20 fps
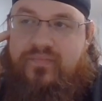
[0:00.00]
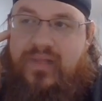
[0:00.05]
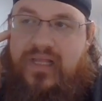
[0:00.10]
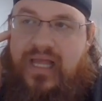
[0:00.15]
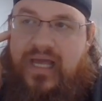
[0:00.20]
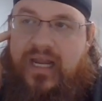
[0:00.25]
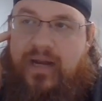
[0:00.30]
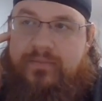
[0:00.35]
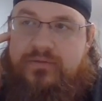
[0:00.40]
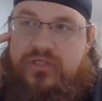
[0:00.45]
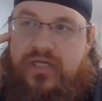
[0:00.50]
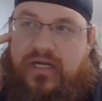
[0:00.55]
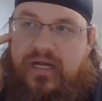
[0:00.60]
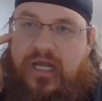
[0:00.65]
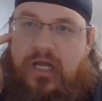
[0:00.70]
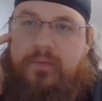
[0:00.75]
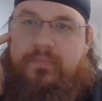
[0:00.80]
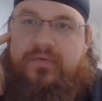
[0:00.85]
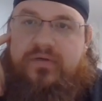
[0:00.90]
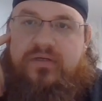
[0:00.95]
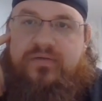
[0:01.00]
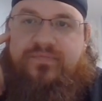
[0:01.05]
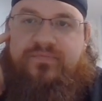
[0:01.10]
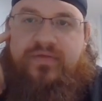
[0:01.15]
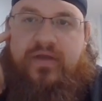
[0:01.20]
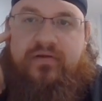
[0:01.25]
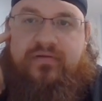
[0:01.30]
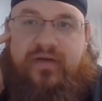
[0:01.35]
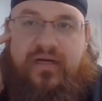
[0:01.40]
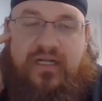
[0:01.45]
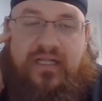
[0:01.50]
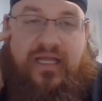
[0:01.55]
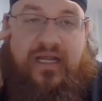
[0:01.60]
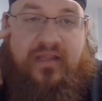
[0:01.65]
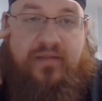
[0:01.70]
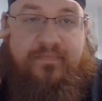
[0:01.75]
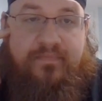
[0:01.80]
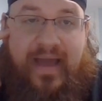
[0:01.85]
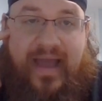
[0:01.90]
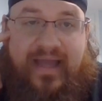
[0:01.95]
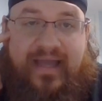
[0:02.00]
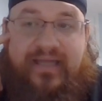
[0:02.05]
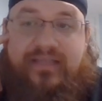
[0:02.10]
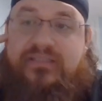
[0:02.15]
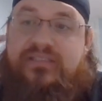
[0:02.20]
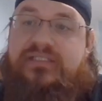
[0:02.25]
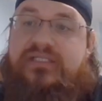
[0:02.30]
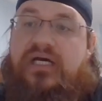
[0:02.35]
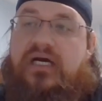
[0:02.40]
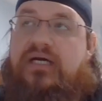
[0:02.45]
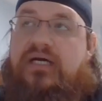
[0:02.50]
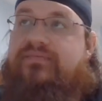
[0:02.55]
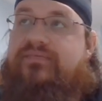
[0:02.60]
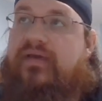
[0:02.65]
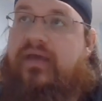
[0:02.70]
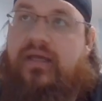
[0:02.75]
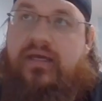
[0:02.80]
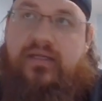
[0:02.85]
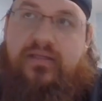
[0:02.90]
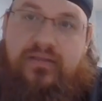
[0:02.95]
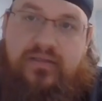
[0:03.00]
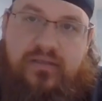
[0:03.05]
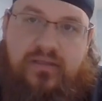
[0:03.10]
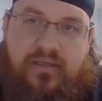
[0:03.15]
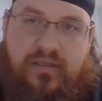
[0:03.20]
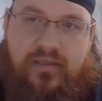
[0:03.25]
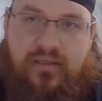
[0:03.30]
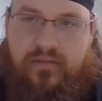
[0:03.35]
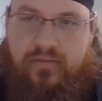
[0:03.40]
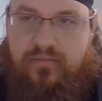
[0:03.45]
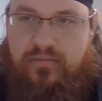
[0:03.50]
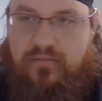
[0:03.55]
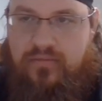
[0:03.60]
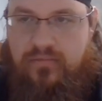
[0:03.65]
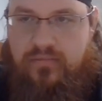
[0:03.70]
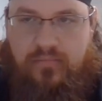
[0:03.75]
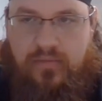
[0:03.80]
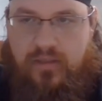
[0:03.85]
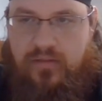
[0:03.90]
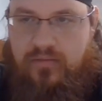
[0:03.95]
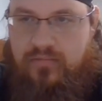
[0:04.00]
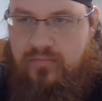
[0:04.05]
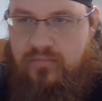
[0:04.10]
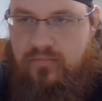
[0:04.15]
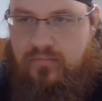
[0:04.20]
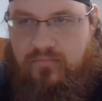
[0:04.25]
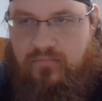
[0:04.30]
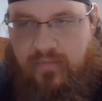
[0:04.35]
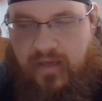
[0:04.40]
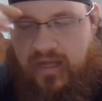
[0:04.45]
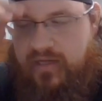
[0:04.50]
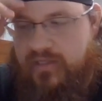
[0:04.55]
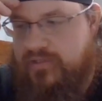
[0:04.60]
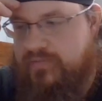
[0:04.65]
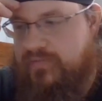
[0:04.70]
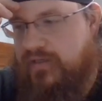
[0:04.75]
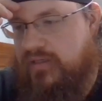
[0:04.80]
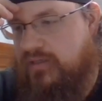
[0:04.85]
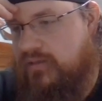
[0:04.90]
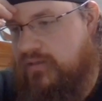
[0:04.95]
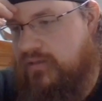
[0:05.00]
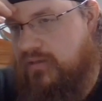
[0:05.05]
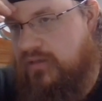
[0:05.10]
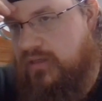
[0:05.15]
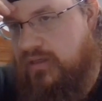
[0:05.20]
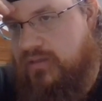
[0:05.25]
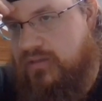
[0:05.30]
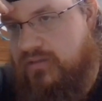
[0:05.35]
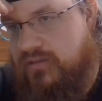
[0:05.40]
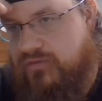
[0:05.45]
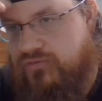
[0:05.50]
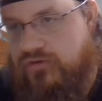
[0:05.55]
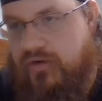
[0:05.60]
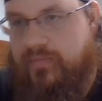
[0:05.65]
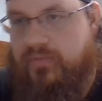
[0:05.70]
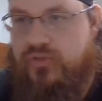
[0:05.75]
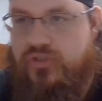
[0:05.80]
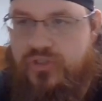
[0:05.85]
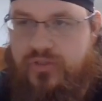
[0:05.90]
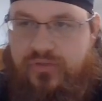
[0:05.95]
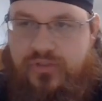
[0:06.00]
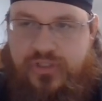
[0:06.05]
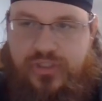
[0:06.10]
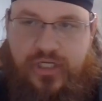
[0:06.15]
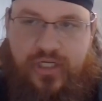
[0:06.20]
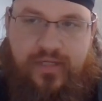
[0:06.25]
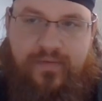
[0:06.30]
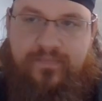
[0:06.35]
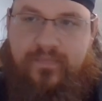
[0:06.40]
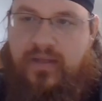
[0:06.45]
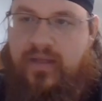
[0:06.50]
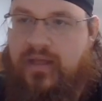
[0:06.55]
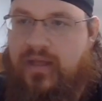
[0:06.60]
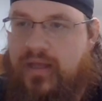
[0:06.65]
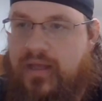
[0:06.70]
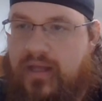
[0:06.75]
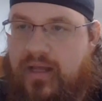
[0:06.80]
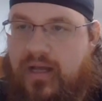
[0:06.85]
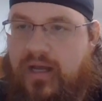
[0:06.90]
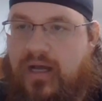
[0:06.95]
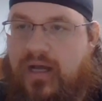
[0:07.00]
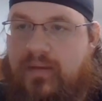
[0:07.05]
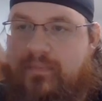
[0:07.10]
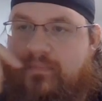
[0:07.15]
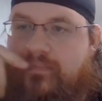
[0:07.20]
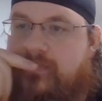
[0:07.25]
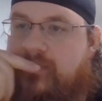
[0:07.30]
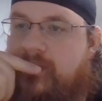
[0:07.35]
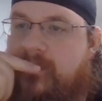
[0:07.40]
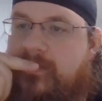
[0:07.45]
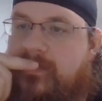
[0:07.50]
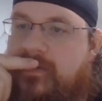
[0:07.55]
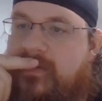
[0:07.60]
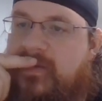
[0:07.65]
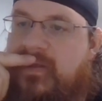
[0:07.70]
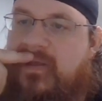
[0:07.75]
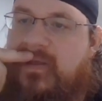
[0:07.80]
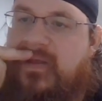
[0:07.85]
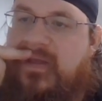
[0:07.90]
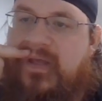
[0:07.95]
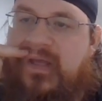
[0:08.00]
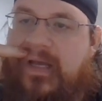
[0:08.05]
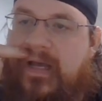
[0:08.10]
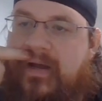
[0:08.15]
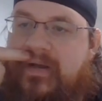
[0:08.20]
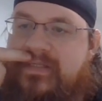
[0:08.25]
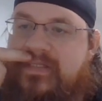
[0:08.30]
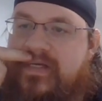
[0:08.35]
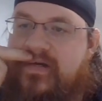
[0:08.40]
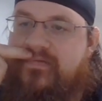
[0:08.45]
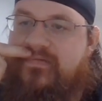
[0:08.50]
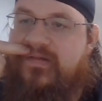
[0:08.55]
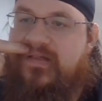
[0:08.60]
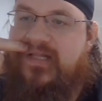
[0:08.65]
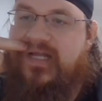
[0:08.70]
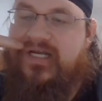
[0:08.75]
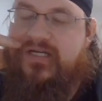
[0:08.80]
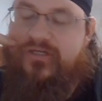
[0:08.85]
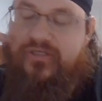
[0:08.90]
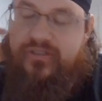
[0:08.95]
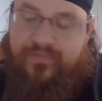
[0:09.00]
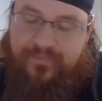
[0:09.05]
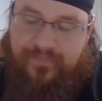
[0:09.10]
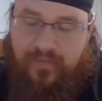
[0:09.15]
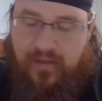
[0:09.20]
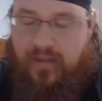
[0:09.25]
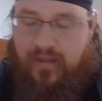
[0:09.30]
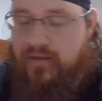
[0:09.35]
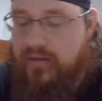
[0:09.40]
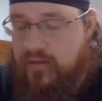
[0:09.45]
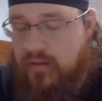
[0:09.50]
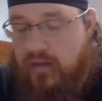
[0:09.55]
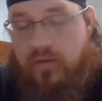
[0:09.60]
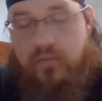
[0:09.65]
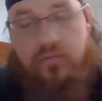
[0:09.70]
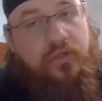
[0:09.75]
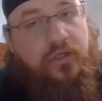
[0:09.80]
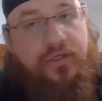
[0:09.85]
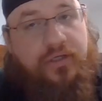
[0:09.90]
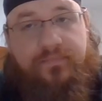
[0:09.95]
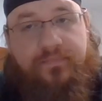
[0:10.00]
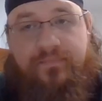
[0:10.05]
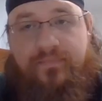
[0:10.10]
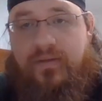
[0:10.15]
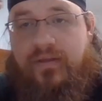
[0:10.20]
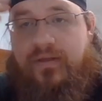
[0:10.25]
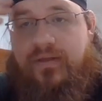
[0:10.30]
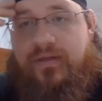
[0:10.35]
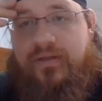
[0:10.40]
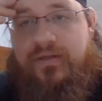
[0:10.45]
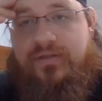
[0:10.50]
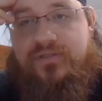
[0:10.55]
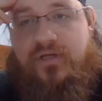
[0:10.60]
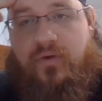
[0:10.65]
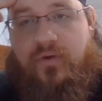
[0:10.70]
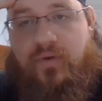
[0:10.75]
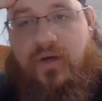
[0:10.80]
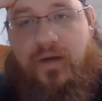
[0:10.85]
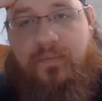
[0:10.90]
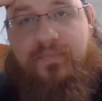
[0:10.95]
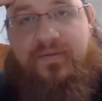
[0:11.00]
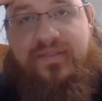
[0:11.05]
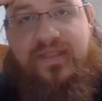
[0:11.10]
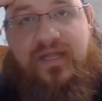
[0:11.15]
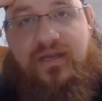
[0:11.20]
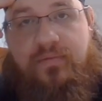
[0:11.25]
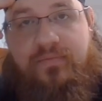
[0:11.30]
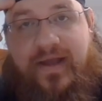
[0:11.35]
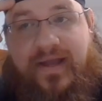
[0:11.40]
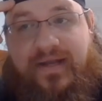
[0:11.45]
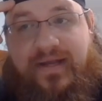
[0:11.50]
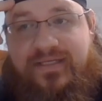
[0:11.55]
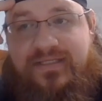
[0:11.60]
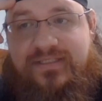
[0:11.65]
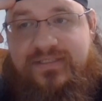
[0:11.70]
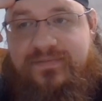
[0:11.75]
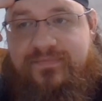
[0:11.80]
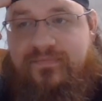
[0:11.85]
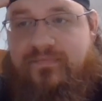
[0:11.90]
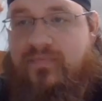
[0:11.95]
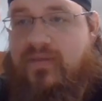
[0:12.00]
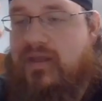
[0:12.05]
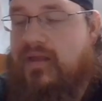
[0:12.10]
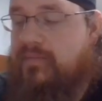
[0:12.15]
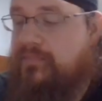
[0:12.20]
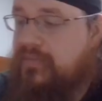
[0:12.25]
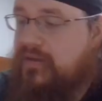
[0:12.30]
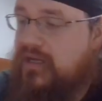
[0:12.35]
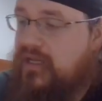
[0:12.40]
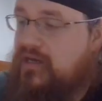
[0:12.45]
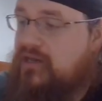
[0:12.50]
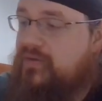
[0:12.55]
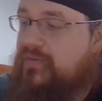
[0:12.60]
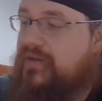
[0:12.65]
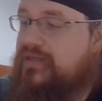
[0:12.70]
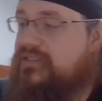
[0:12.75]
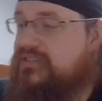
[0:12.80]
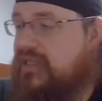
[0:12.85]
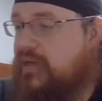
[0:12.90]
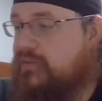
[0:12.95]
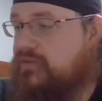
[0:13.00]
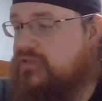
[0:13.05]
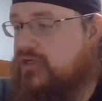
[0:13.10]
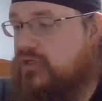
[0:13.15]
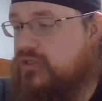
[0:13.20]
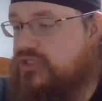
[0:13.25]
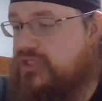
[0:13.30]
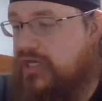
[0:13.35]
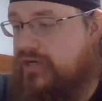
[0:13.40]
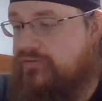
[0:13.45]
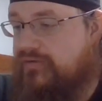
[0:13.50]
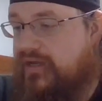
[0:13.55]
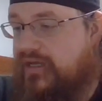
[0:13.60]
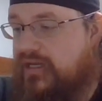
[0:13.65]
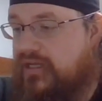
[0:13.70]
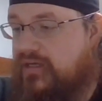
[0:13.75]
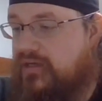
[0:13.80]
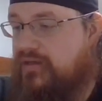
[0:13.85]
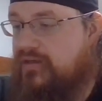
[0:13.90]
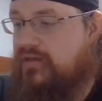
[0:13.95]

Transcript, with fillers: and I'm trying to help her figure out a lot of the back end stuff and you know, um, management and troubleshoot shit. Um, I was here for the lecture. Oh, good. So uh, put that into practice. But anyways, that was all generated.